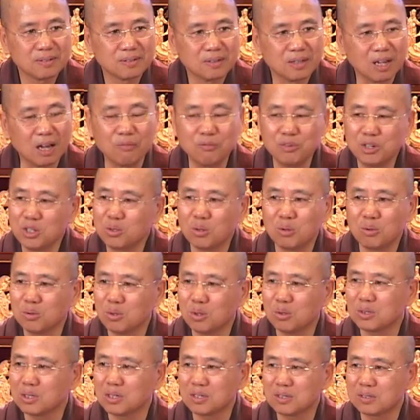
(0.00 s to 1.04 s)
And we don't
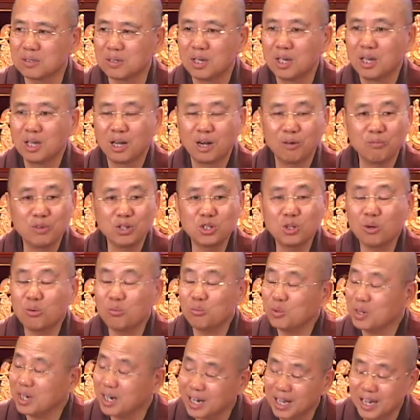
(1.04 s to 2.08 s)
know this, we
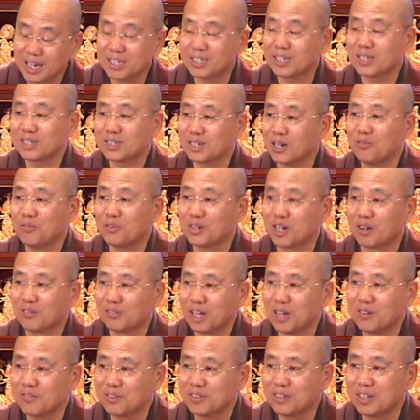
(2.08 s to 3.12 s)
don't realize the suffering of
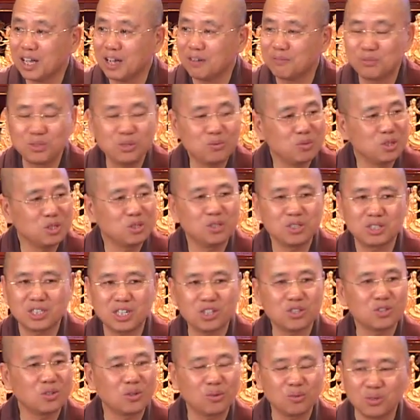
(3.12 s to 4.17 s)
life and death. We
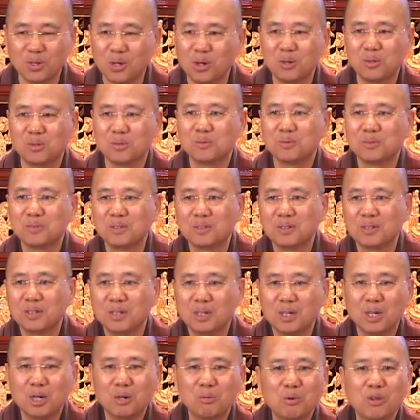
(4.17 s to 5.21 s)
just don't know.
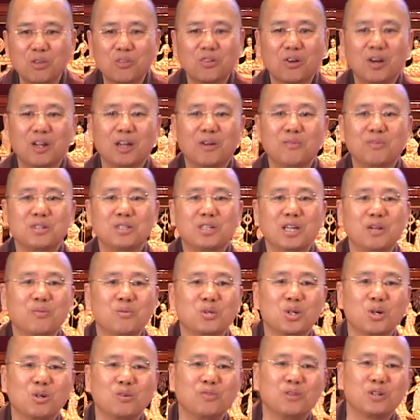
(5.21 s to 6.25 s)
We thought every day we
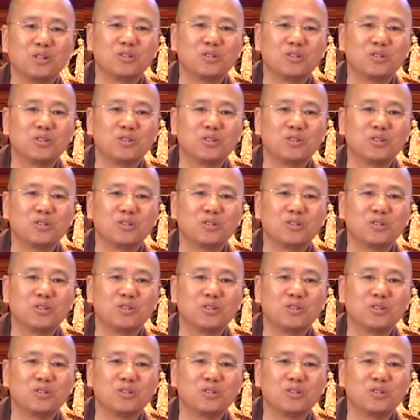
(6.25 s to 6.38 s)
go for a